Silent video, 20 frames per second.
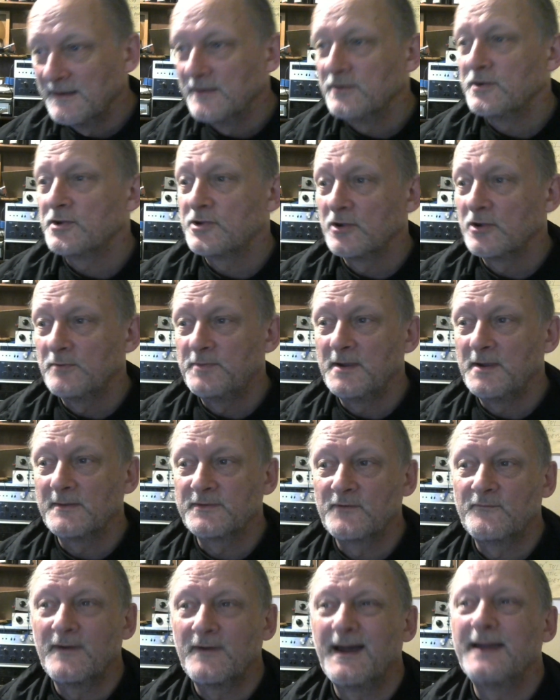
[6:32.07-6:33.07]
you should be able
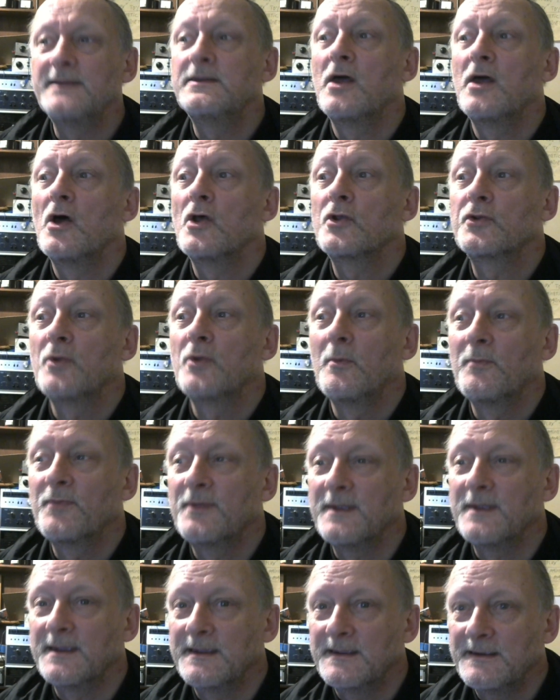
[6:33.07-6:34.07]
to find something.